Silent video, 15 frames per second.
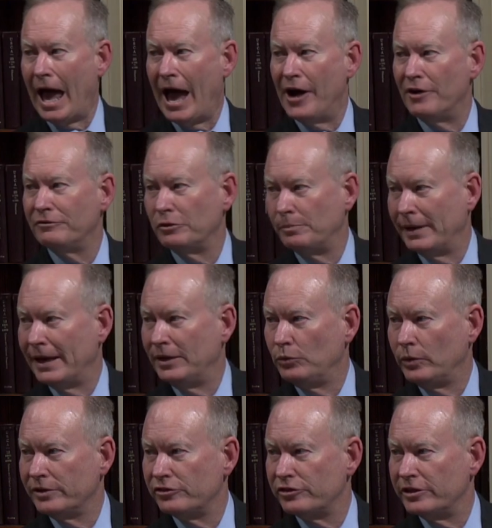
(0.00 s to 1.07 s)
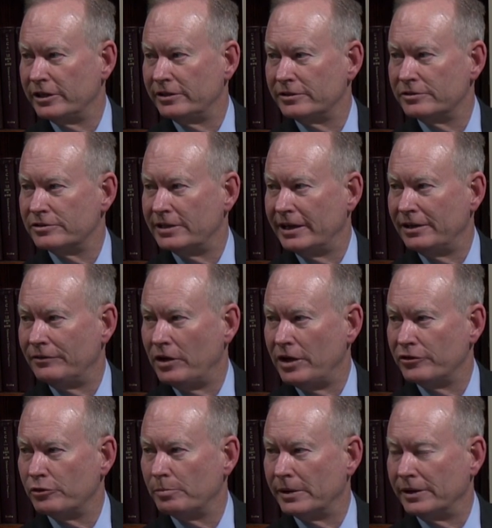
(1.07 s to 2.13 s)
How have you been? What's the state of
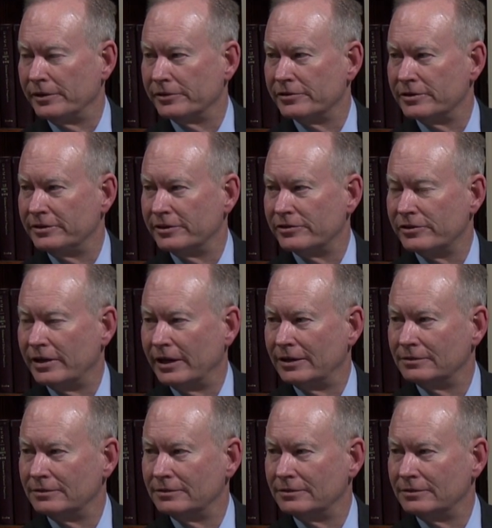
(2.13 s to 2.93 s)
hospitals in the state?